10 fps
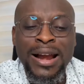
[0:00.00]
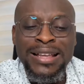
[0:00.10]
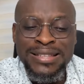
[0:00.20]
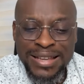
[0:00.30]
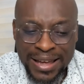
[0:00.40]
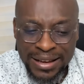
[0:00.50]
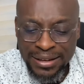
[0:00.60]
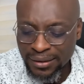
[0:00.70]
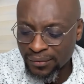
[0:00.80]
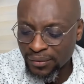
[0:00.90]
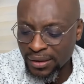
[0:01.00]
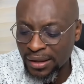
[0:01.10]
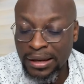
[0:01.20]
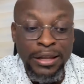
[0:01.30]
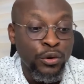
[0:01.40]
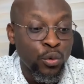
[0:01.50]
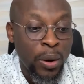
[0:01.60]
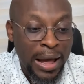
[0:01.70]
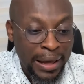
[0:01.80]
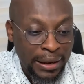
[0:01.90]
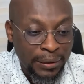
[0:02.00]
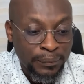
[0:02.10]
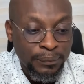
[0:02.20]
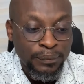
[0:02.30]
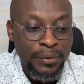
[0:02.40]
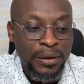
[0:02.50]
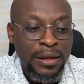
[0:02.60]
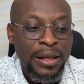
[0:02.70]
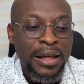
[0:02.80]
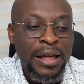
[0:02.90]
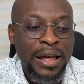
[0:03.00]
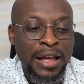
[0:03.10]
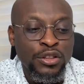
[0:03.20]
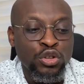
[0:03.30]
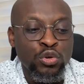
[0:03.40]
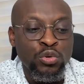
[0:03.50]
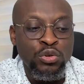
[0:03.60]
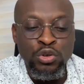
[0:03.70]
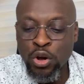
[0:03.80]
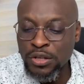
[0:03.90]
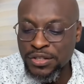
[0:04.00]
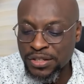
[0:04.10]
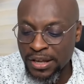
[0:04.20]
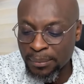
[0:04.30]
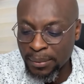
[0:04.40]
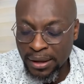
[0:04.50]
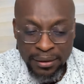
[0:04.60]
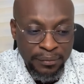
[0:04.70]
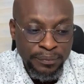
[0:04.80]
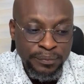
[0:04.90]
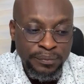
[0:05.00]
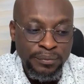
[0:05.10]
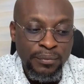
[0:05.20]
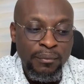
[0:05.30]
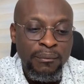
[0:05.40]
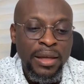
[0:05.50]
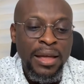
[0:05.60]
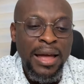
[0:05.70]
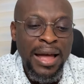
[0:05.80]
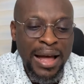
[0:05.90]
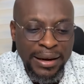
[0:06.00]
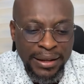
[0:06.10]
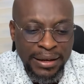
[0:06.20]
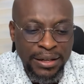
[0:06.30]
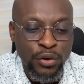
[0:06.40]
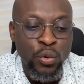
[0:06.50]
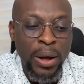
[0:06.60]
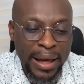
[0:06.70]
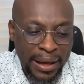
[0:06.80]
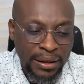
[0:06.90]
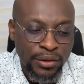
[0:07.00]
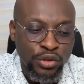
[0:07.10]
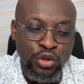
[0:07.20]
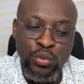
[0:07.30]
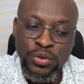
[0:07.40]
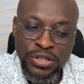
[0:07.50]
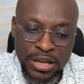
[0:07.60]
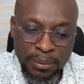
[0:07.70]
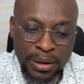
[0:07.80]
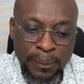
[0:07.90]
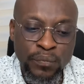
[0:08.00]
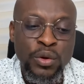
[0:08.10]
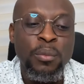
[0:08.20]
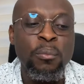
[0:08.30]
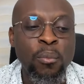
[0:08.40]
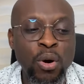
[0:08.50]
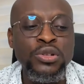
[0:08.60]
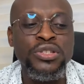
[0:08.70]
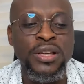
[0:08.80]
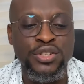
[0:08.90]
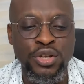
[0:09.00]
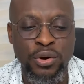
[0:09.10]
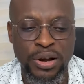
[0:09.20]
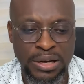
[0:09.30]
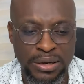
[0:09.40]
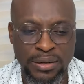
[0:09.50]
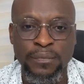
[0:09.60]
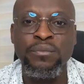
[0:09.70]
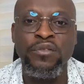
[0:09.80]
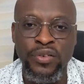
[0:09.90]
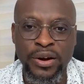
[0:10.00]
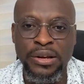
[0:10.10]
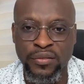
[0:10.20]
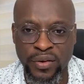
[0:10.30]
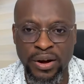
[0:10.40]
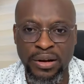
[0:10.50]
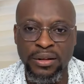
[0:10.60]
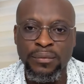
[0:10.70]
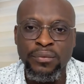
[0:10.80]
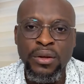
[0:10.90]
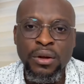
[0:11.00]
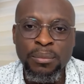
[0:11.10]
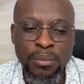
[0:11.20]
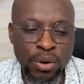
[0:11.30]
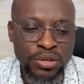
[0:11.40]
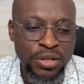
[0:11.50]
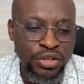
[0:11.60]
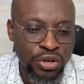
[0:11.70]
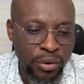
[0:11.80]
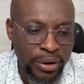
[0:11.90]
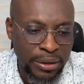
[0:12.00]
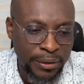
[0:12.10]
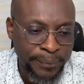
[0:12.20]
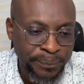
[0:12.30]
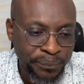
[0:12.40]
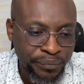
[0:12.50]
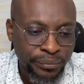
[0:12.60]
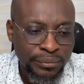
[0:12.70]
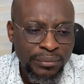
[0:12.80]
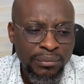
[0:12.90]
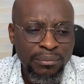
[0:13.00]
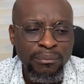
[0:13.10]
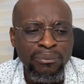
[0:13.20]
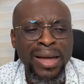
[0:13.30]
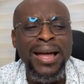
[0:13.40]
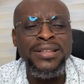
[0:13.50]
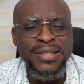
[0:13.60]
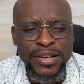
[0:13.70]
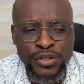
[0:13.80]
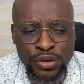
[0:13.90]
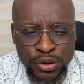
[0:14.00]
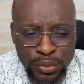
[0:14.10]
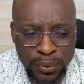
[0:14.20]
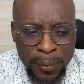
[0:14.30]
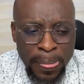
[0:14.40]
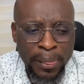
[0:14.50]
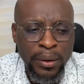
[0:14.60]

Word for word: what I said, a little while and you not see me, and a little while you see me? Most assuredly, verily, verily, most assuredly, I say to you,